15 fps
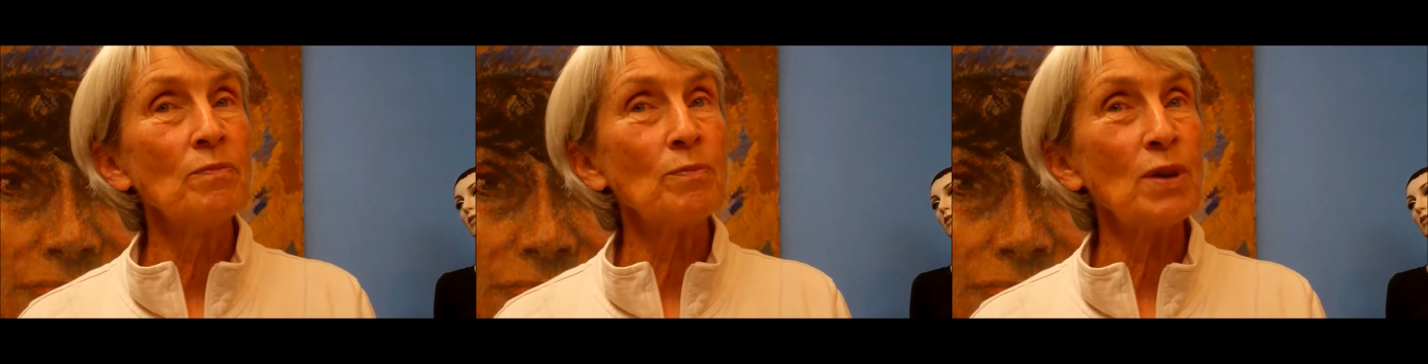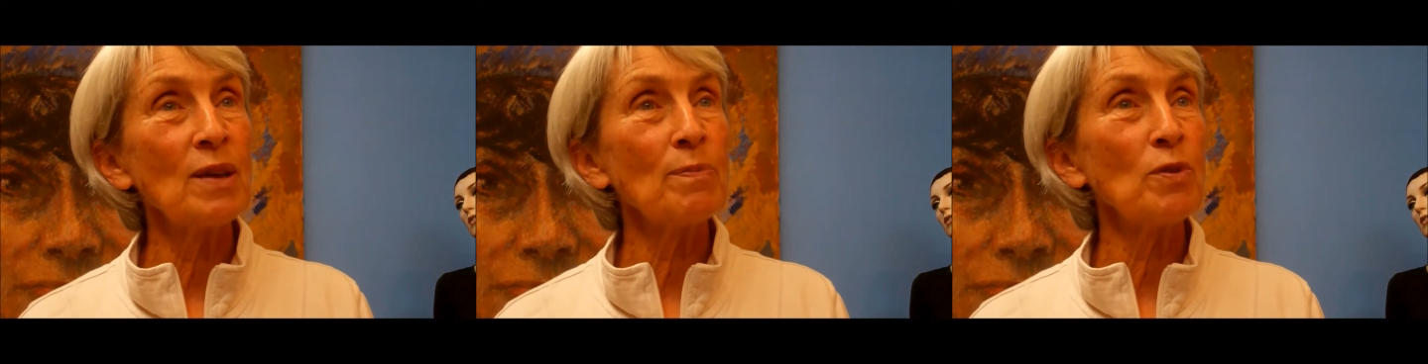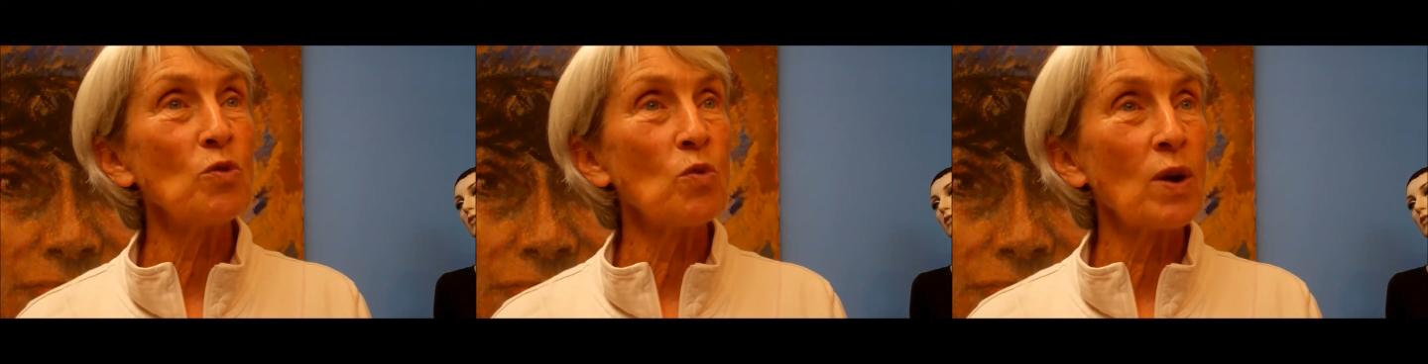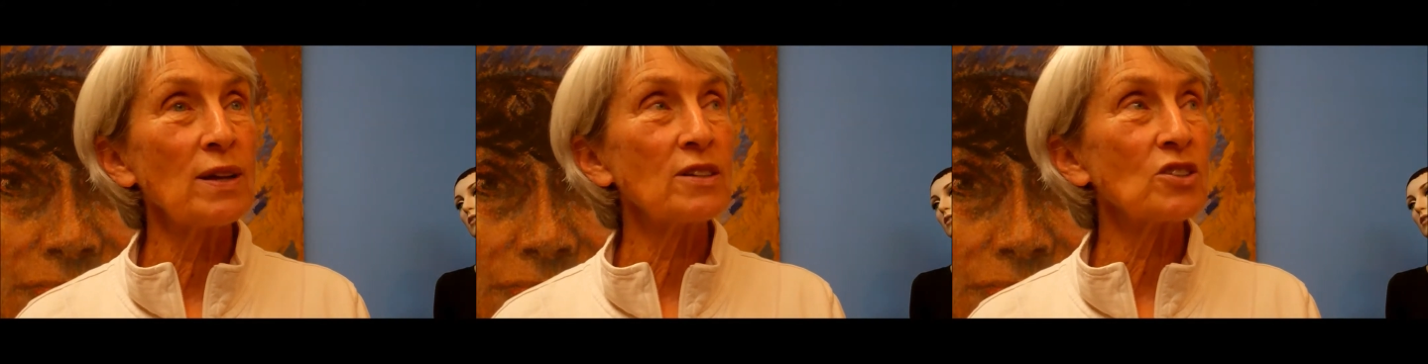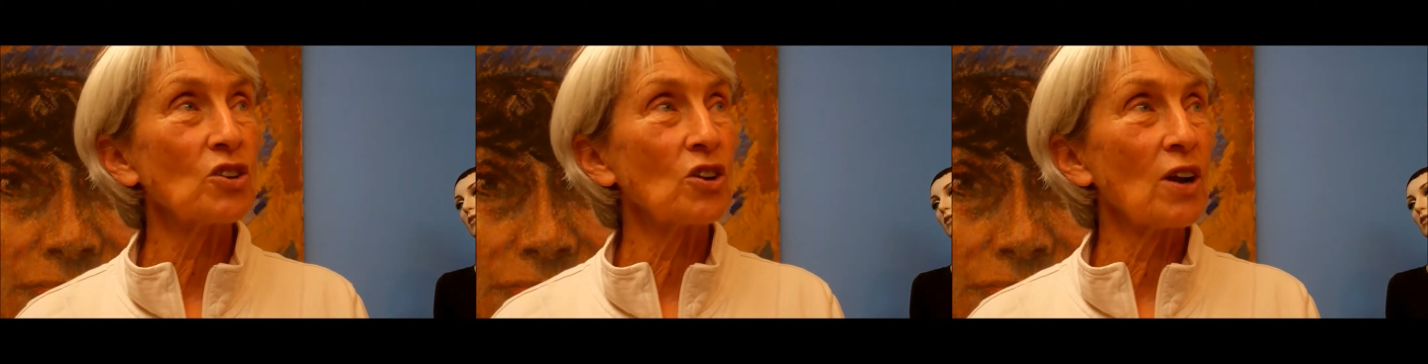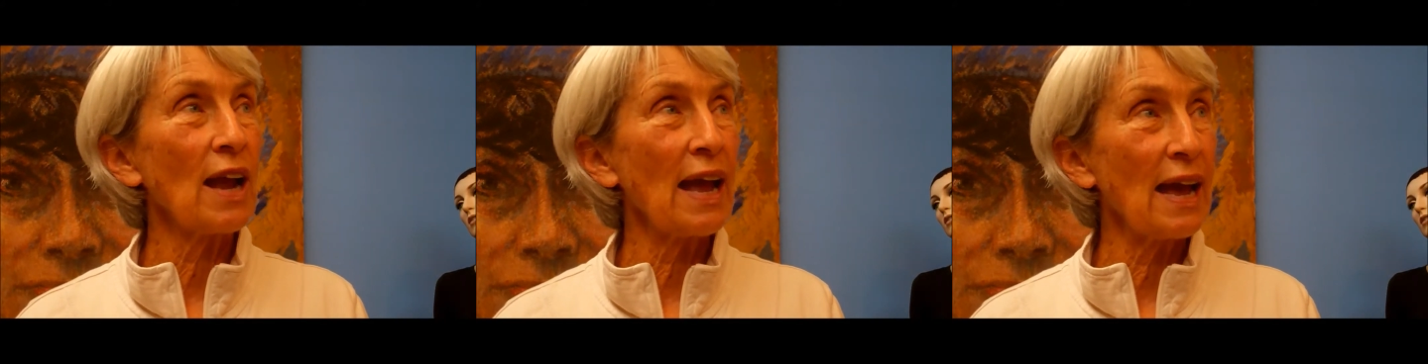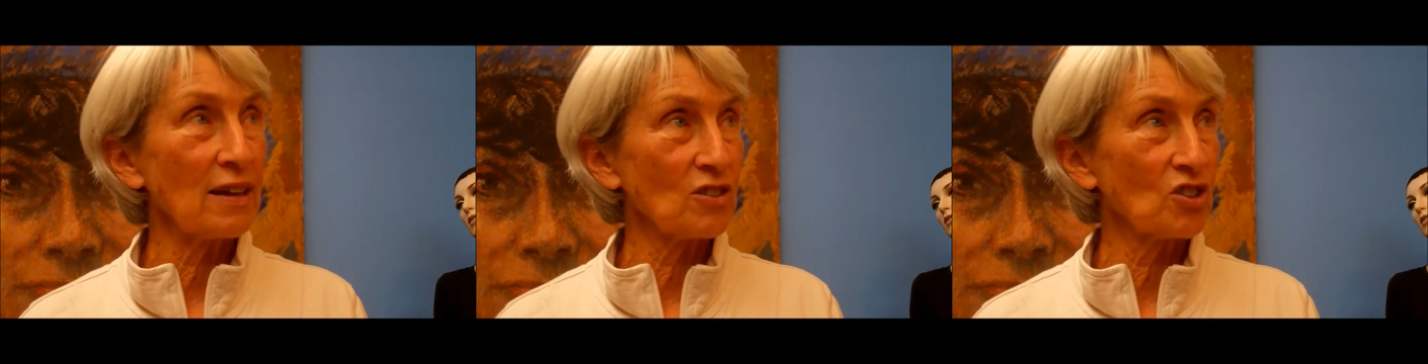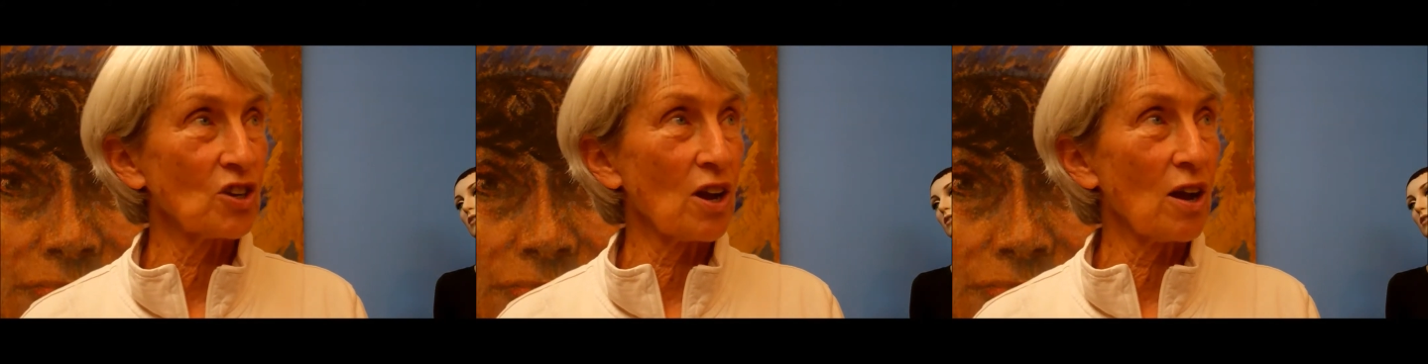people went to her
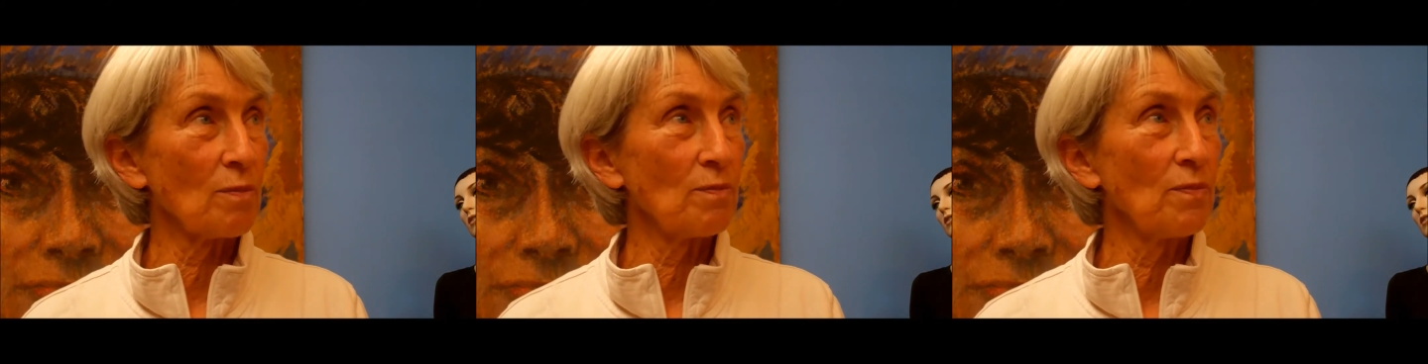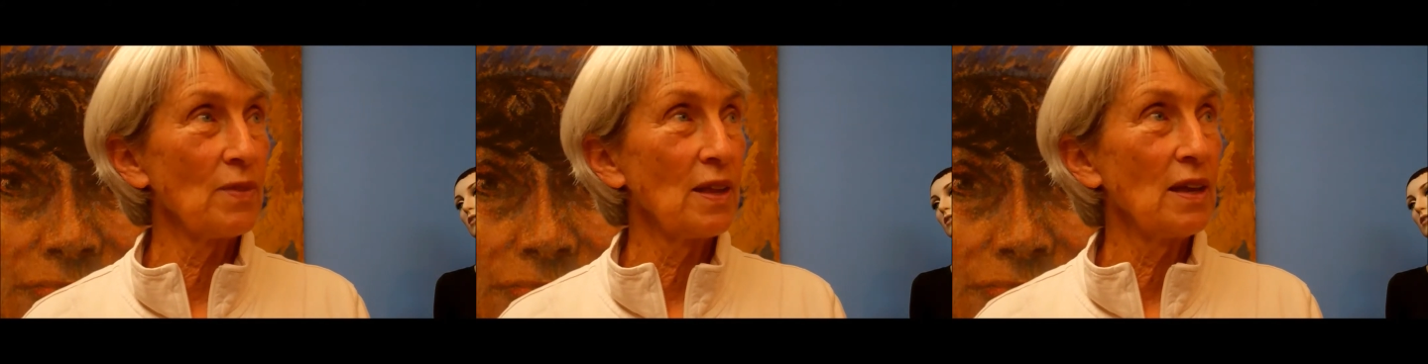hat shop